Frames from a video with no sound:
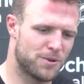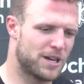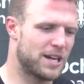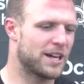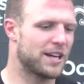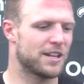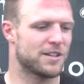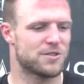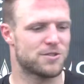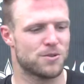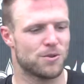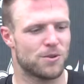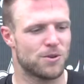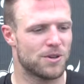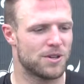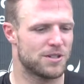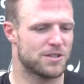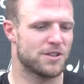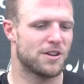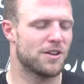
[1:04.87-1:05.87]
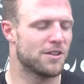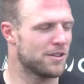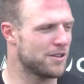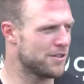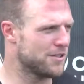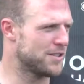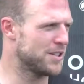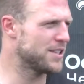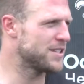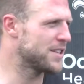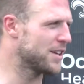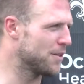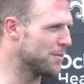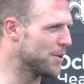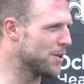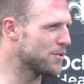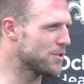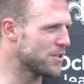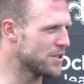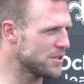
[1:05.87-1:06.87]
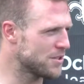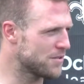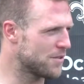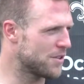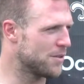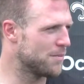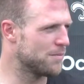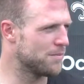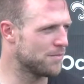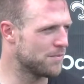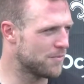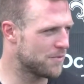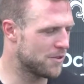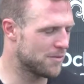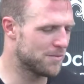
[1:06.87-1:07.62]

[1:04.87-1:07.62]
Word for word: when I get sore, it's all your decel motions from,